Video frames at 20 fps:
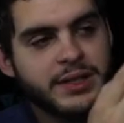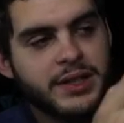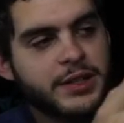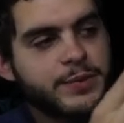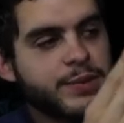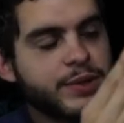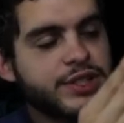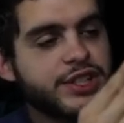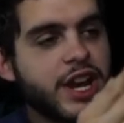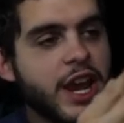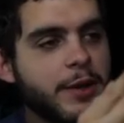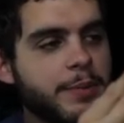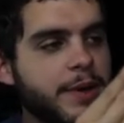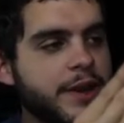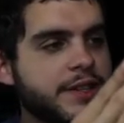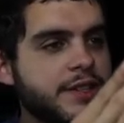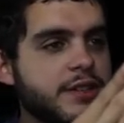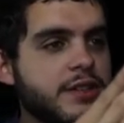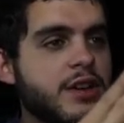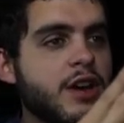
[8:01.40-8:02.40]
things because Shaq
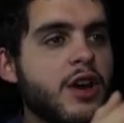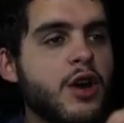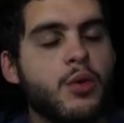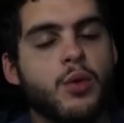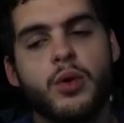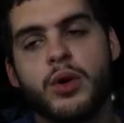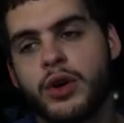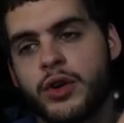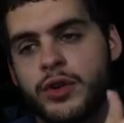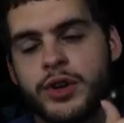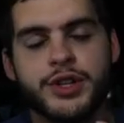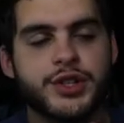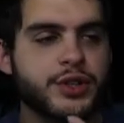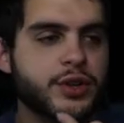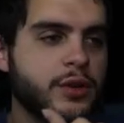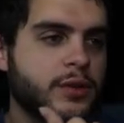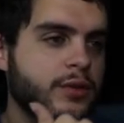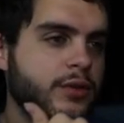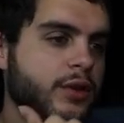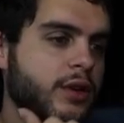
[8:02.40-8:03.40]
Mason will increase
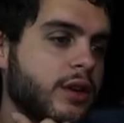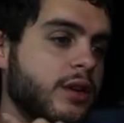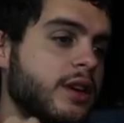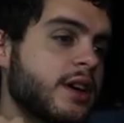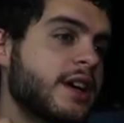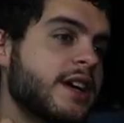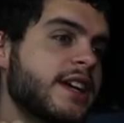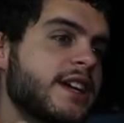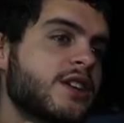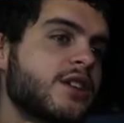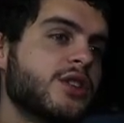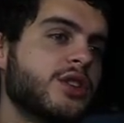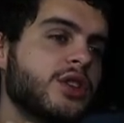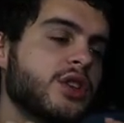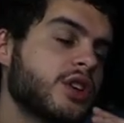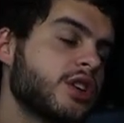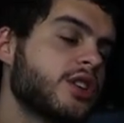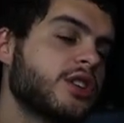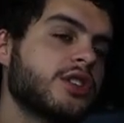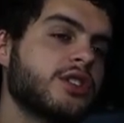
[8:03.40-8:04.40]
your overall. He'll
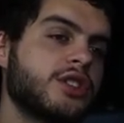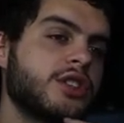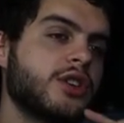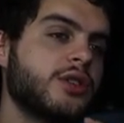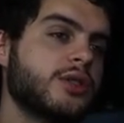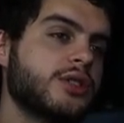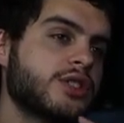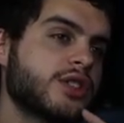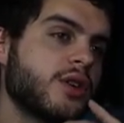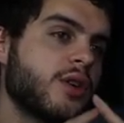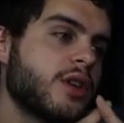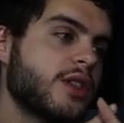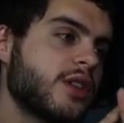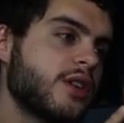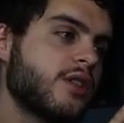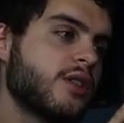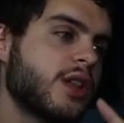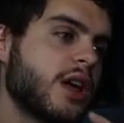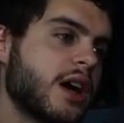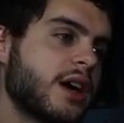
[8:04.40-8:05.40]
look good doing so on the
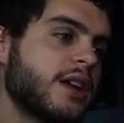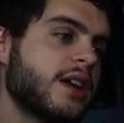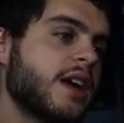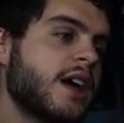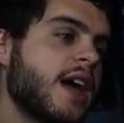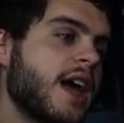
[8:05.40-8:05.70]
O line.